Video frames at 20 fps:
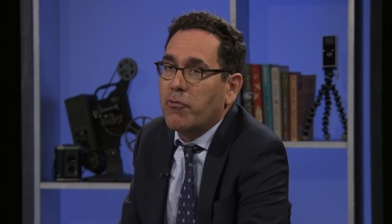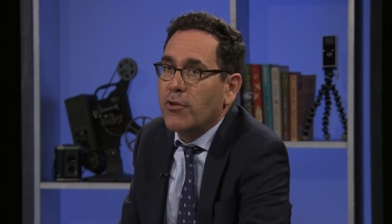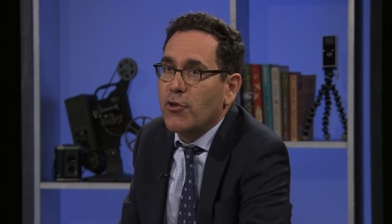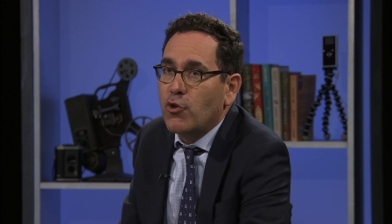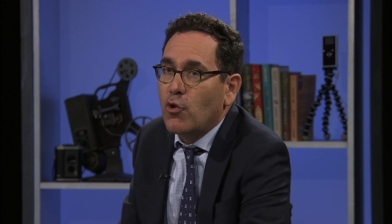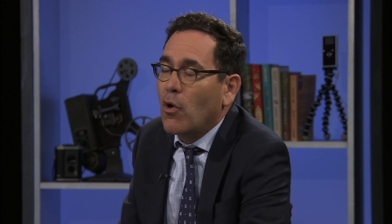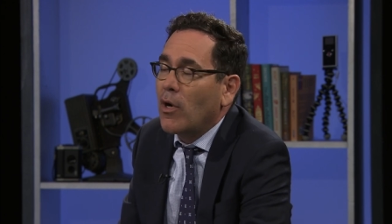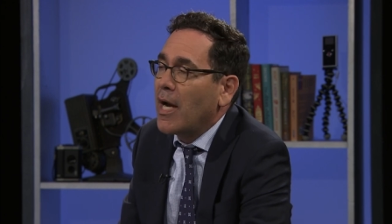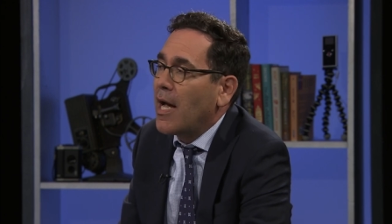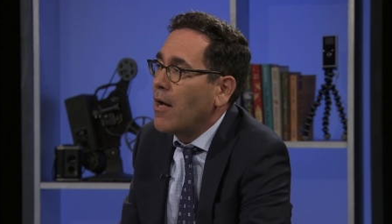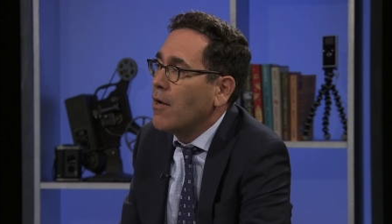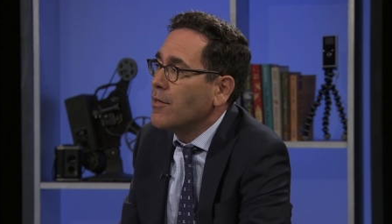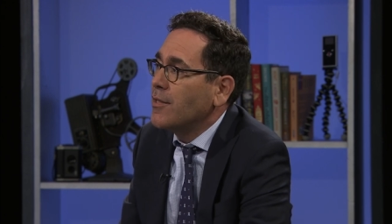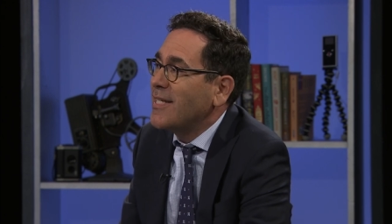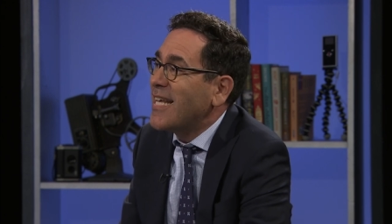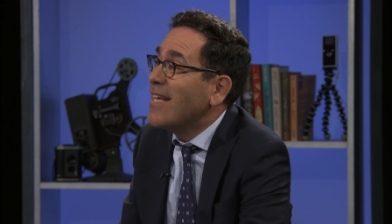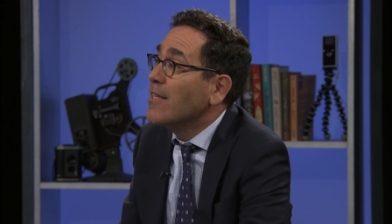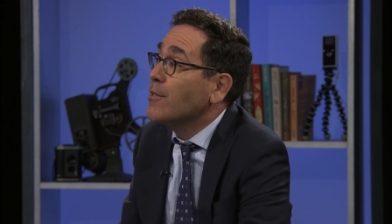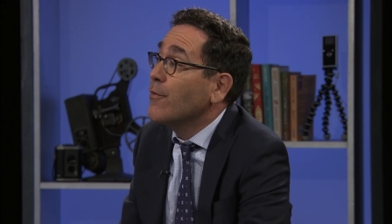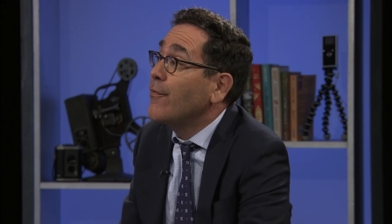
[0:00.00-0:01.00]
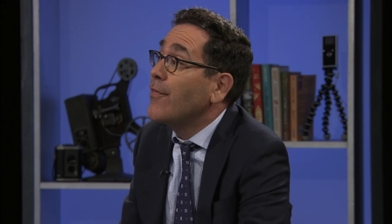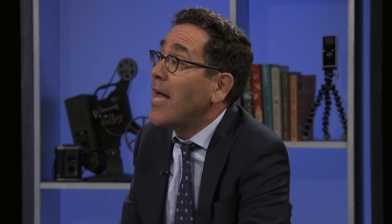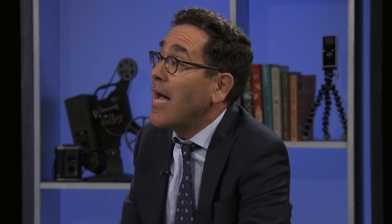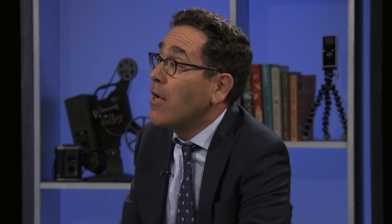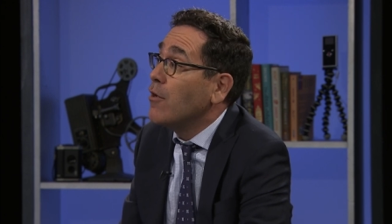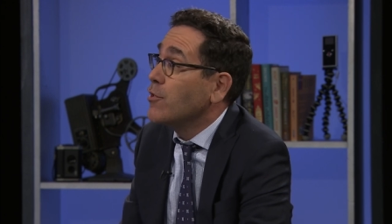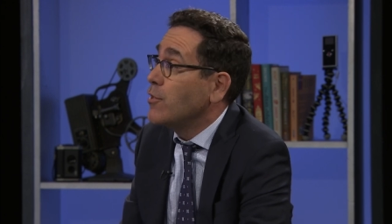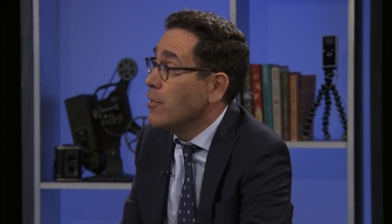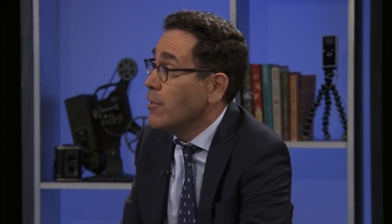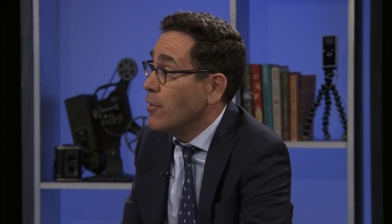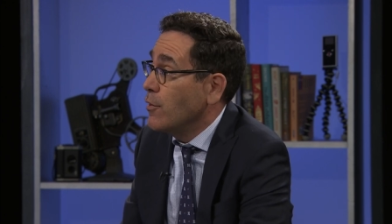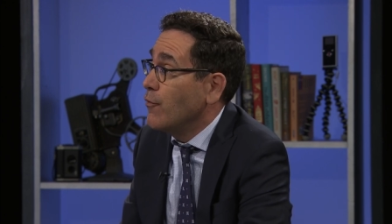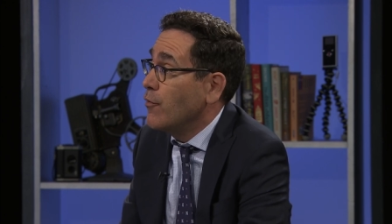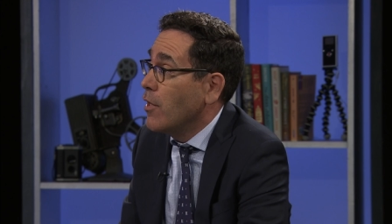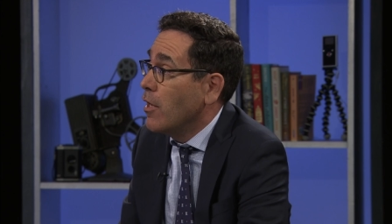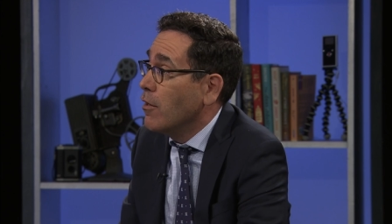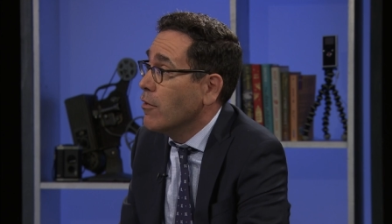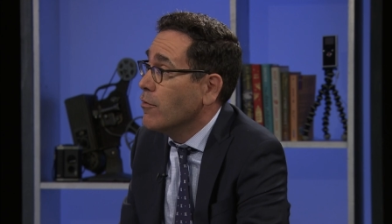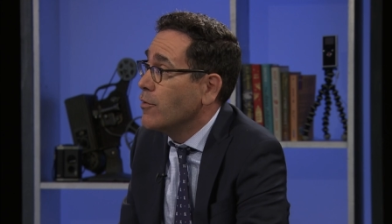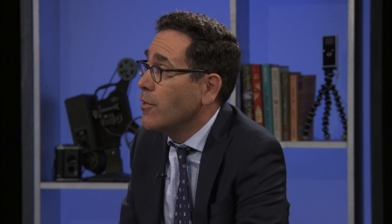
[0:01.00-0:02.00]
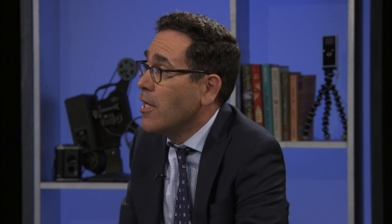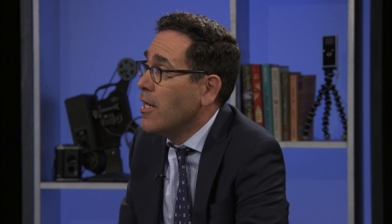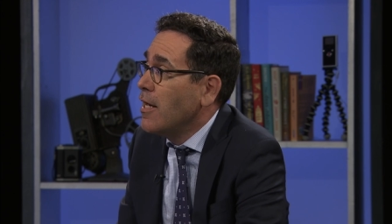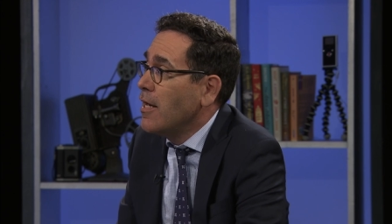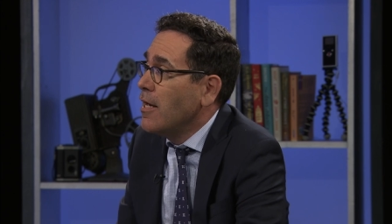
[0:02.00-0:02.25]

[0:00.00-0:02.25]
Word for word: storehoused tens of thousands of those,